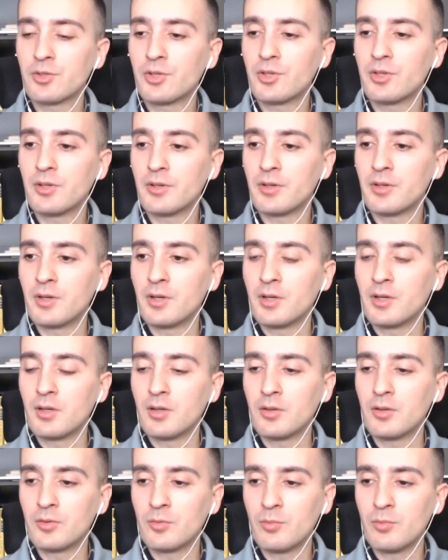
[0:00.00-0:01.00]
here.
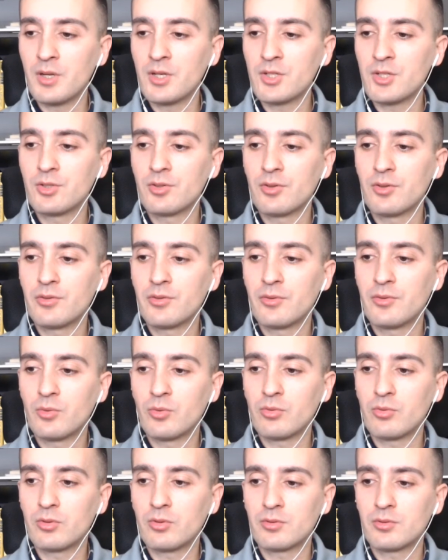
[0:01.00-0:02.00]
You mentioned the
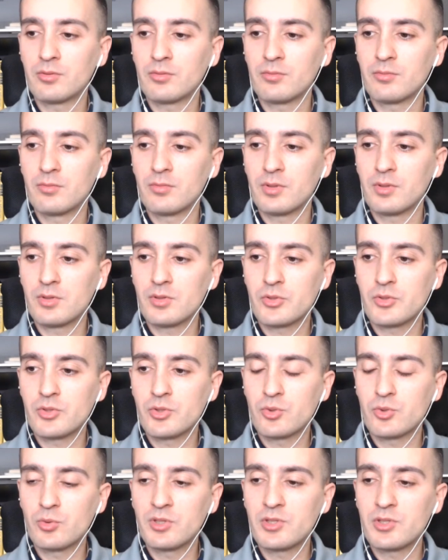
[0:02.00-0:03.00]
word
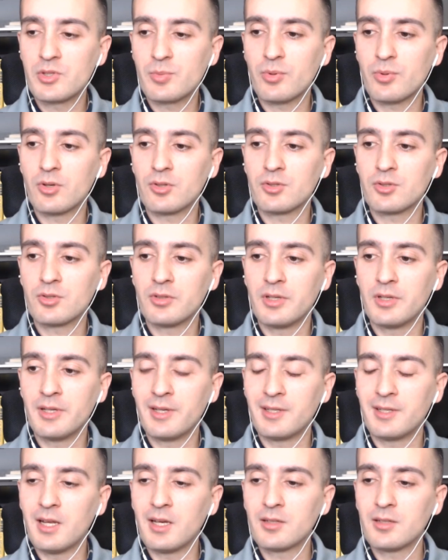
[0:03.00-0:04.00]
sweet spot, and
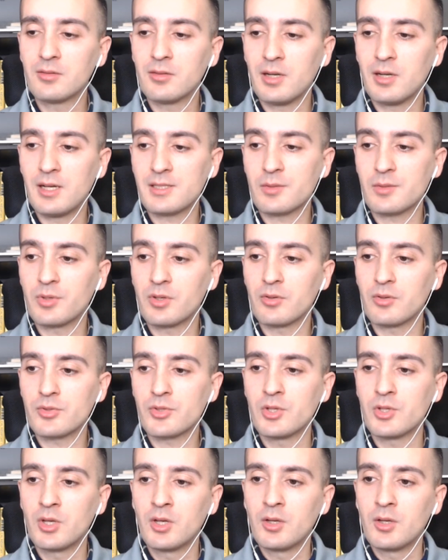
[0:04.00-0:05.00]
I'd like to ask
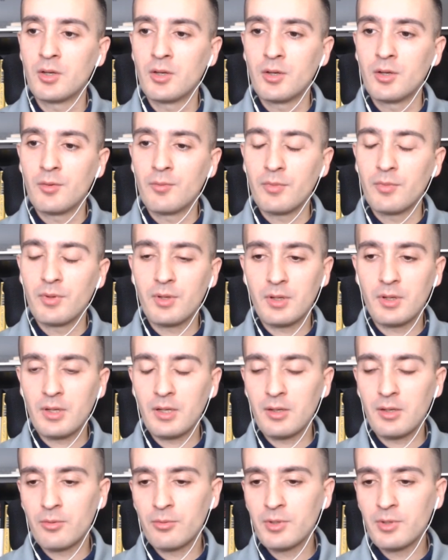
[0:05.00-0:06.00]
because
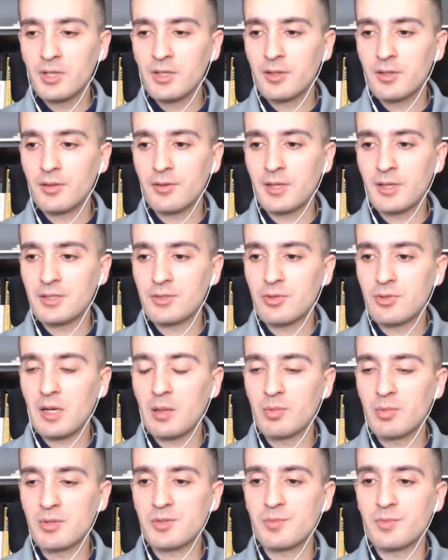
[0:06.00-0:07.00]
really that
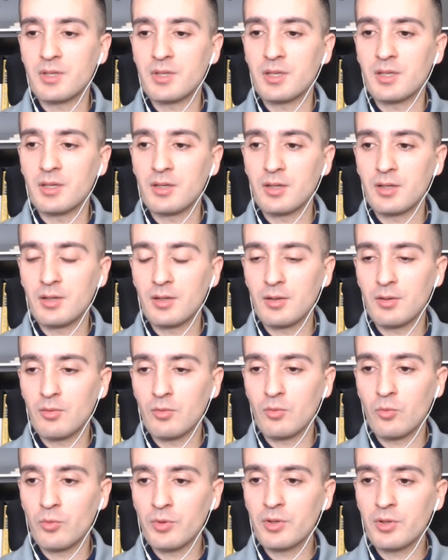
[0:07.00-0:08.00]
troubles me.
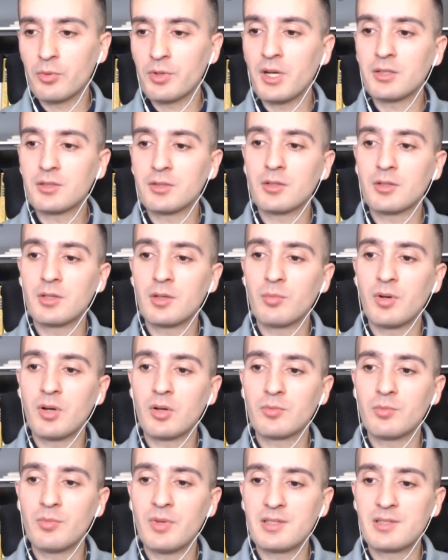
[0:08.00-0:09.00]
We are talking
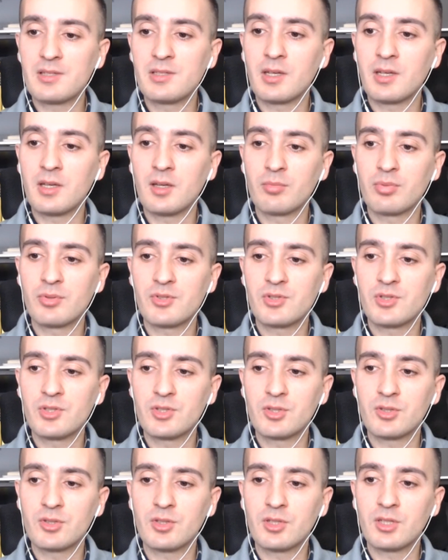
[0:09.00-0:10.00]
about messaging and
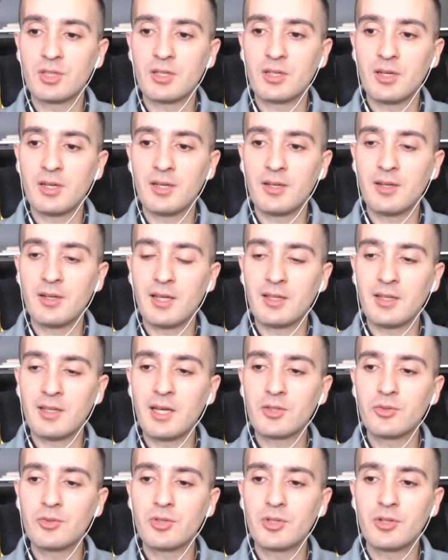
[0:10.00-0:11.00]
positioning, and I'd
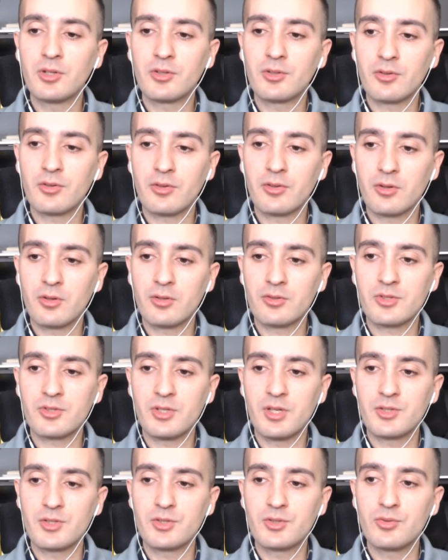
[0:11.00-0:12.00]
like to hear your thoughts
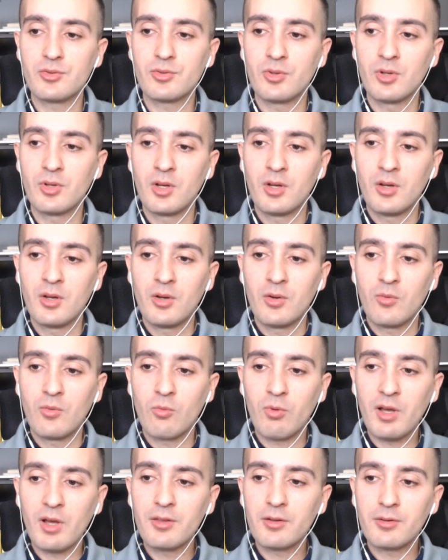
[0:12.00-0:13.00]
as to
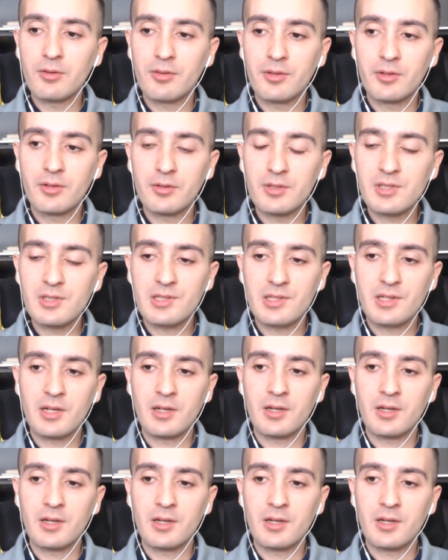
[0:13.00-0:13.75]
whether there is